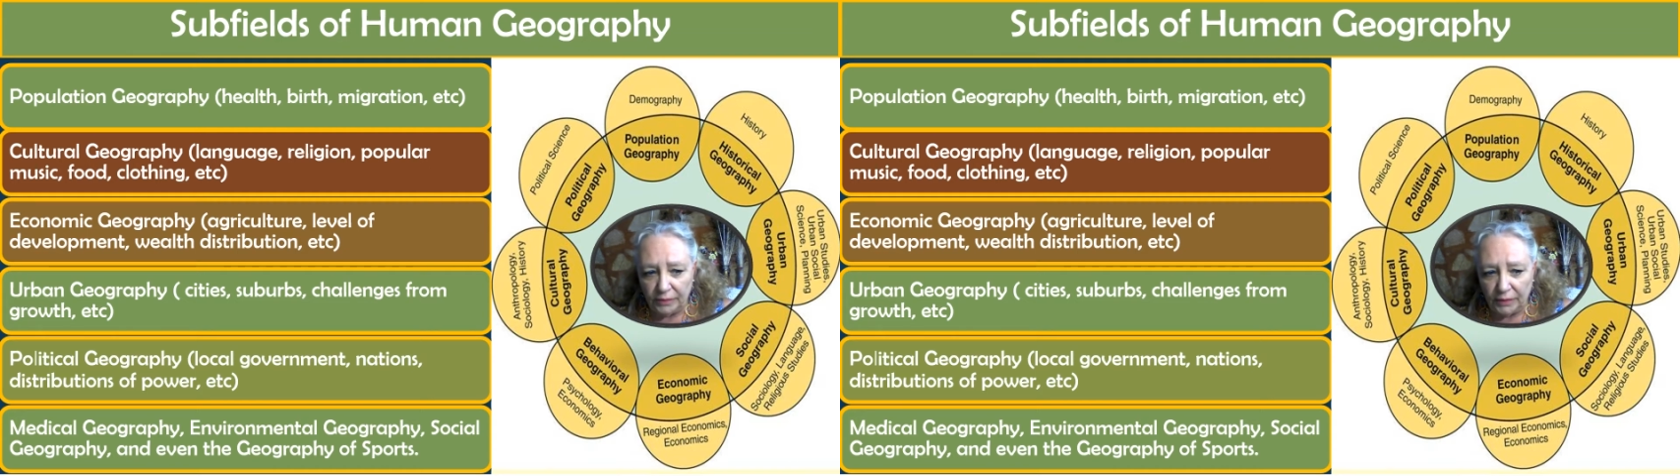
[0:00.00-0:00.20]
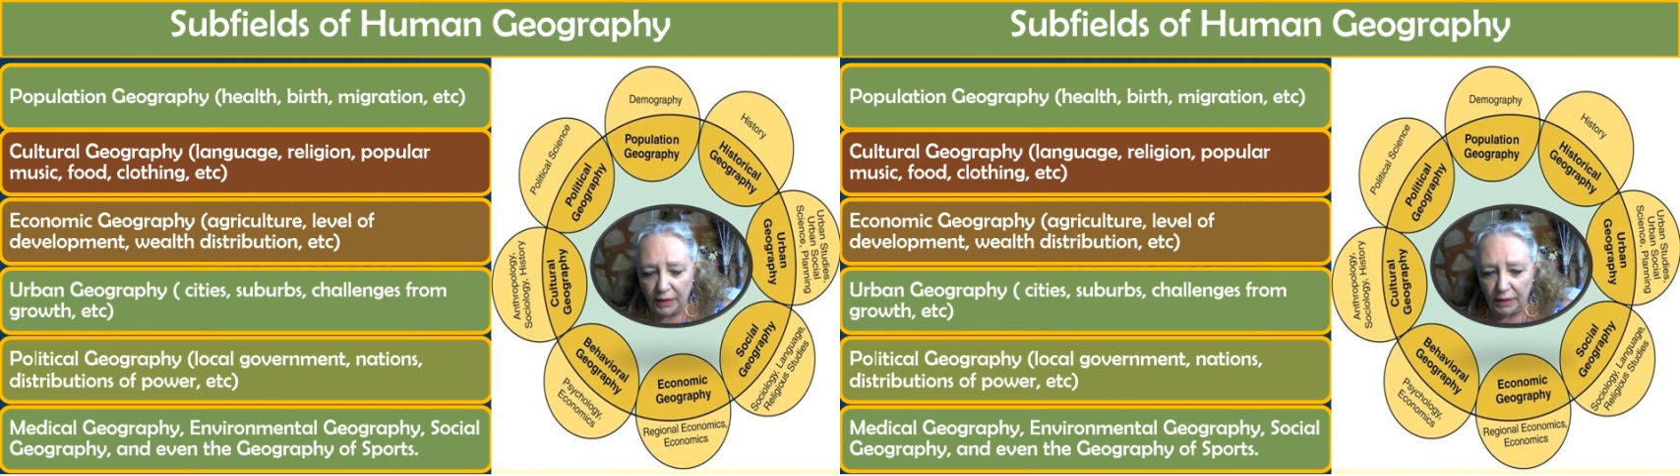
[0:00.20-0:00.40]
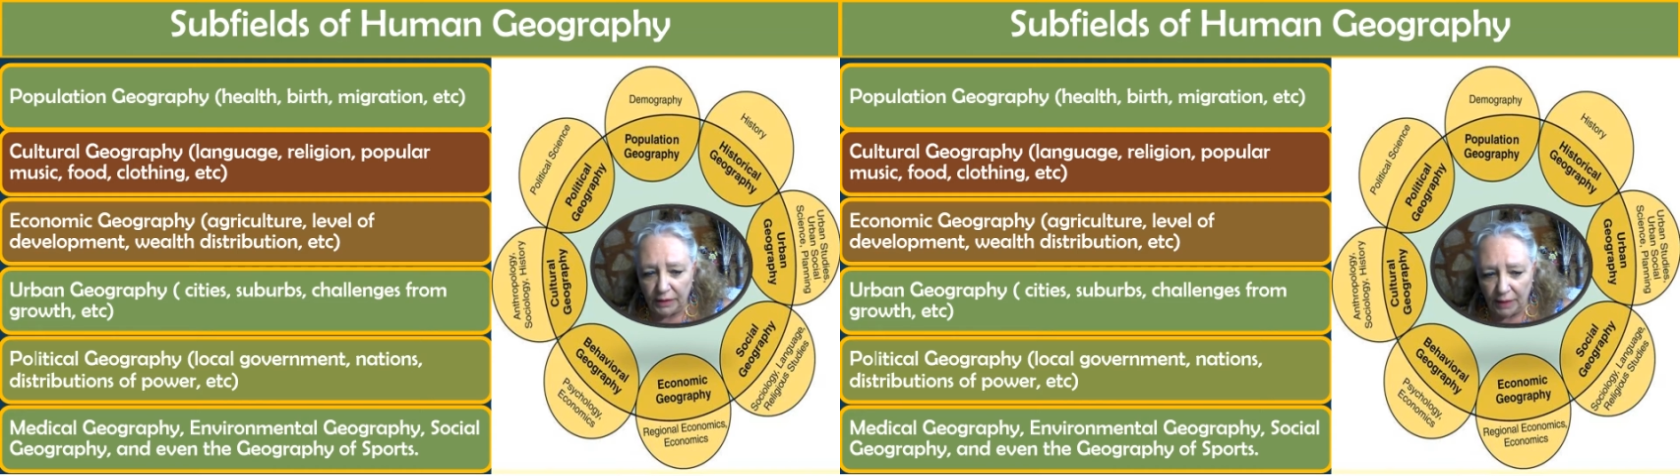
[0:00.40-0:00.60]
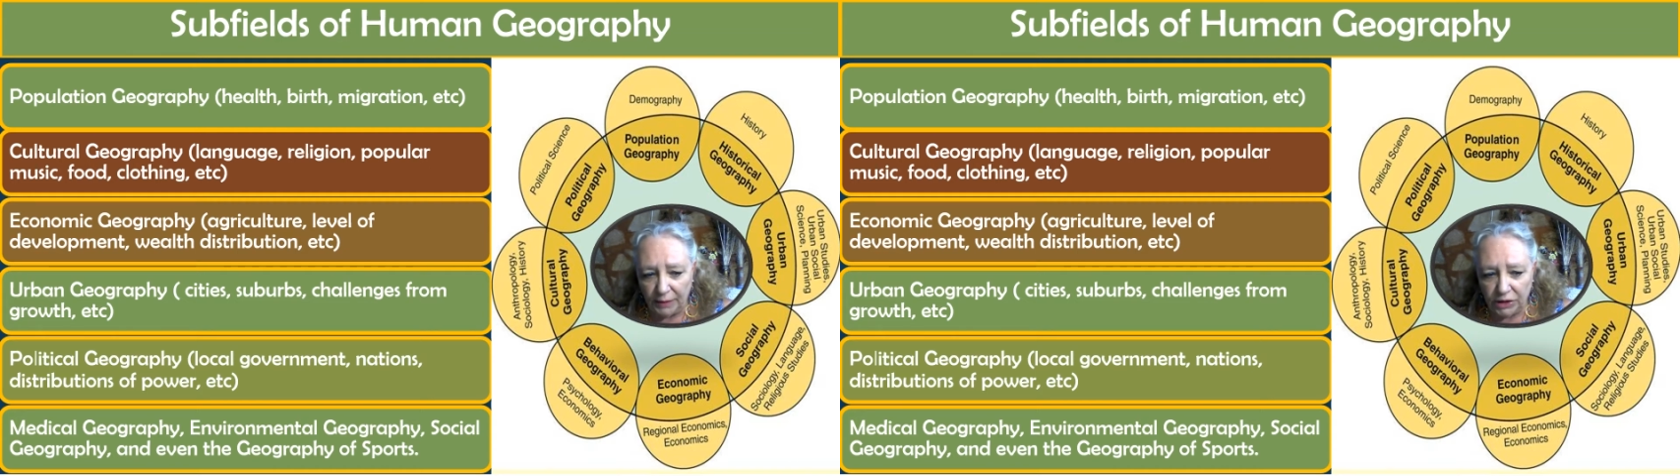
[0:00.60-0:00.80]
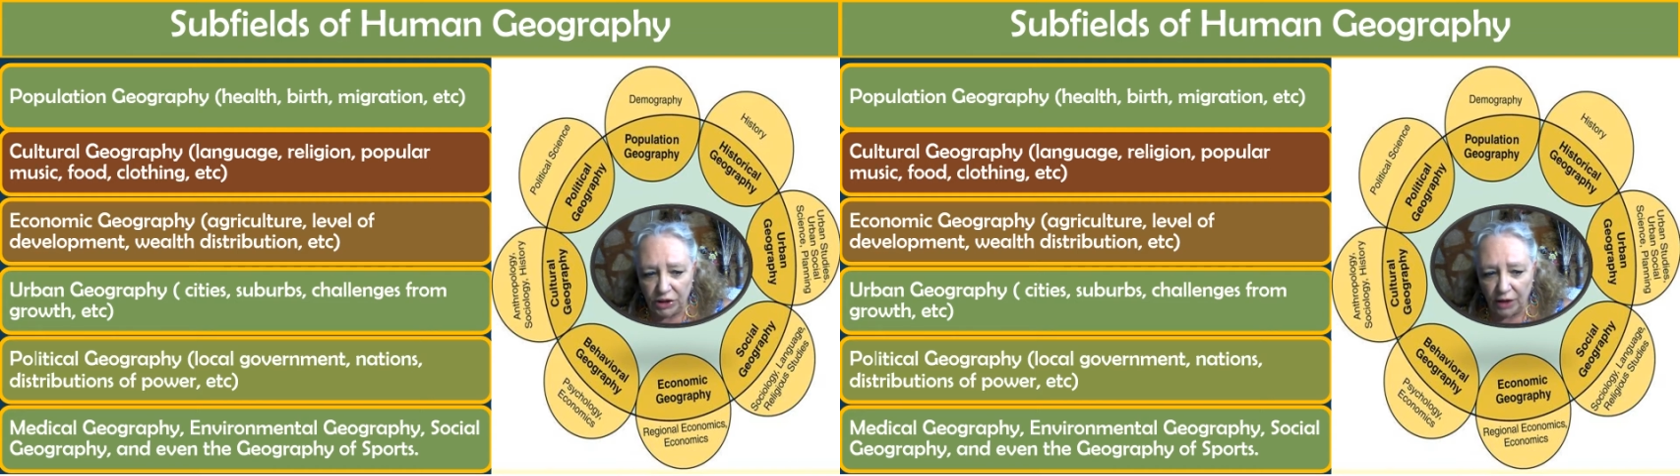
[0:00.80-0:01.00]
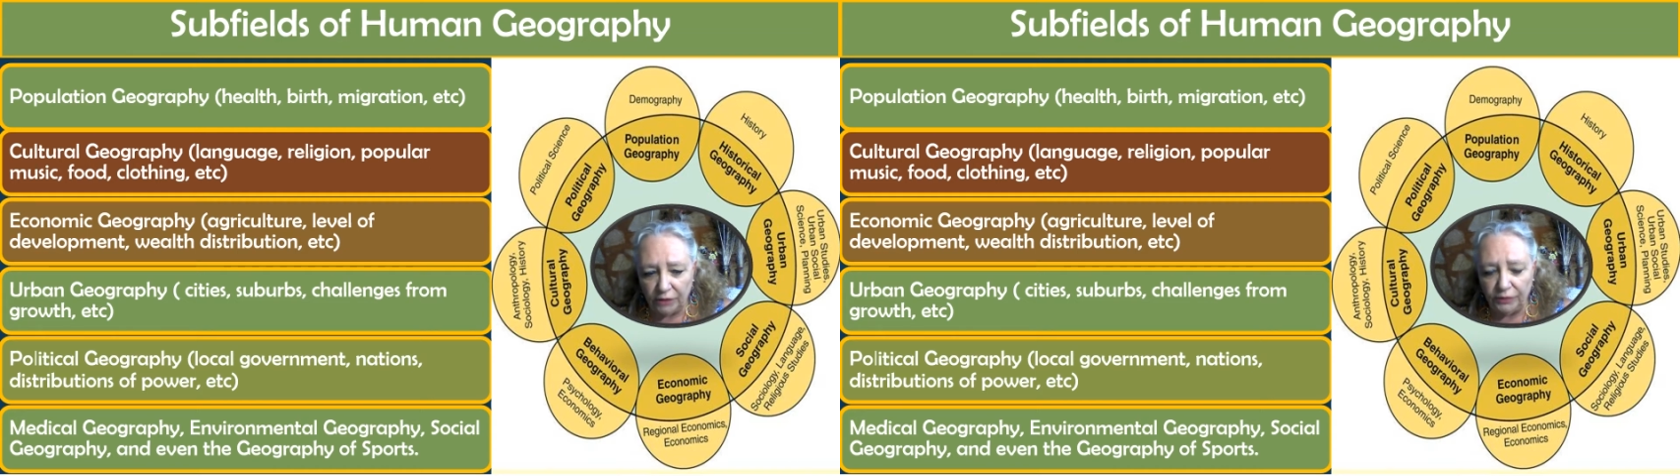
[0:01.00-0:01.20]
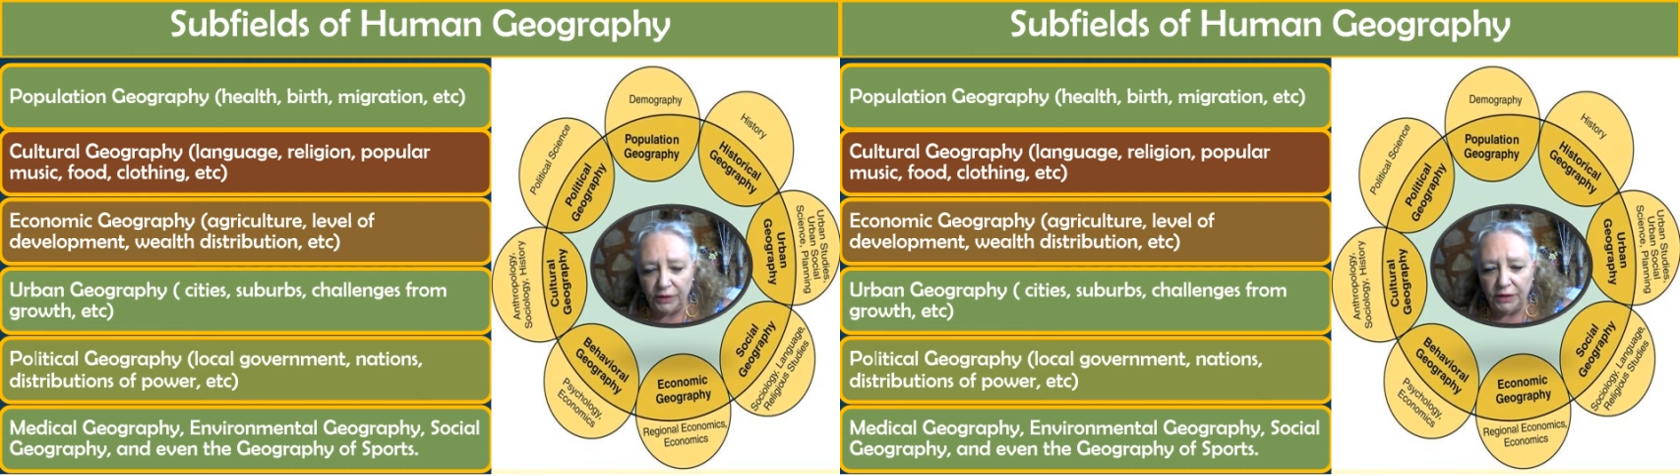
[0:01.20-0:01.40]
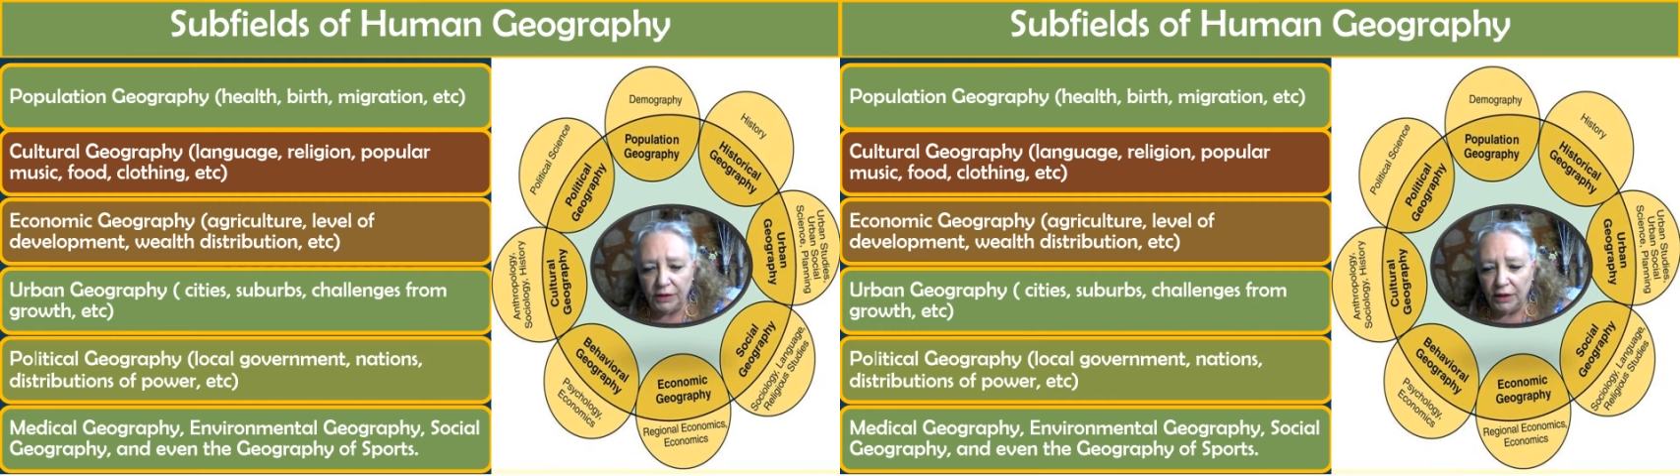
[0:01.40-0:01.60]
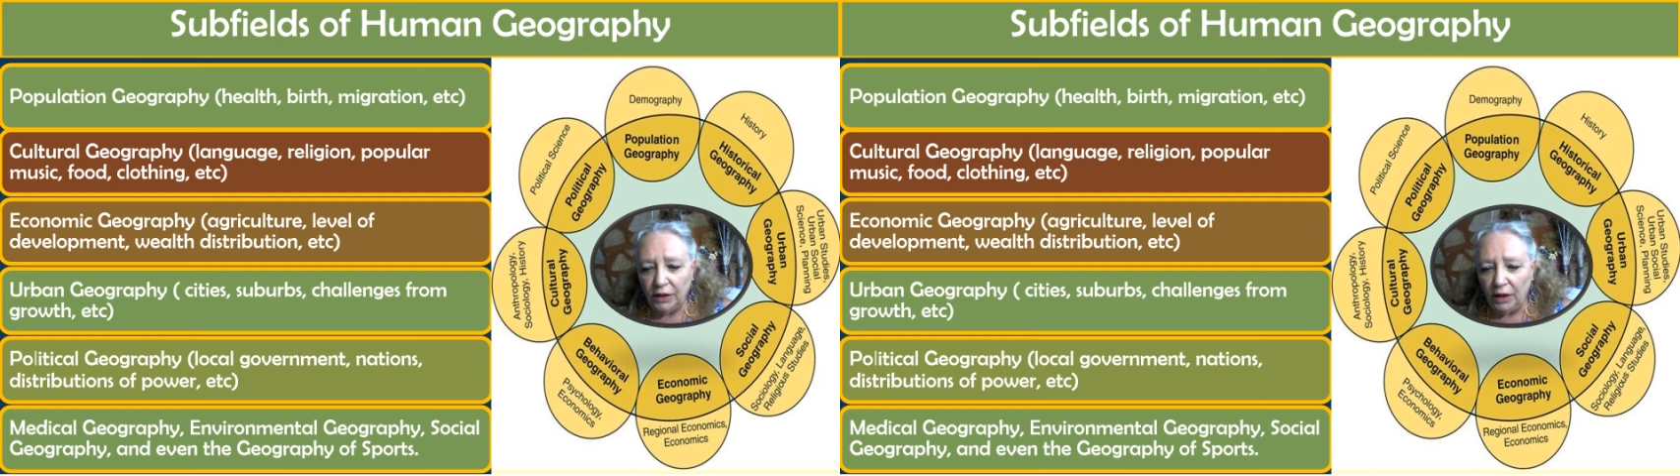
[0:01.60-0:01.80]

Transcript: economic geography,